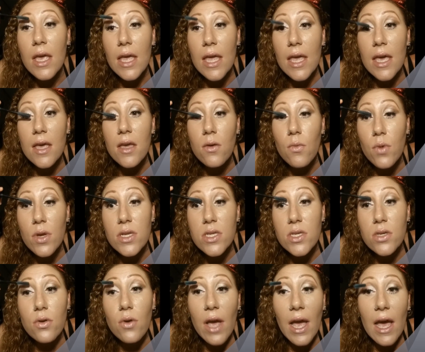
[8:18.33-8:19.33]
And we
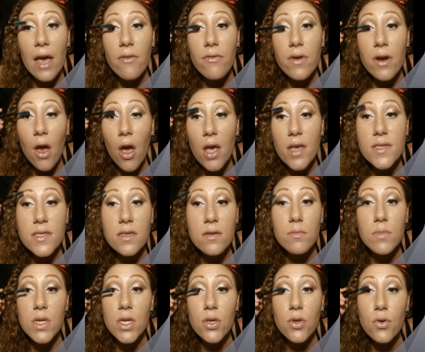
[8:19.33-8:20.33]
do have an
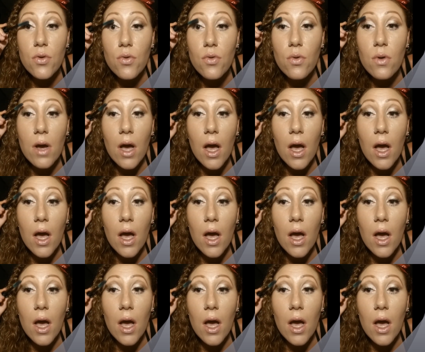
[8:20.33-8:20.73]
awesome new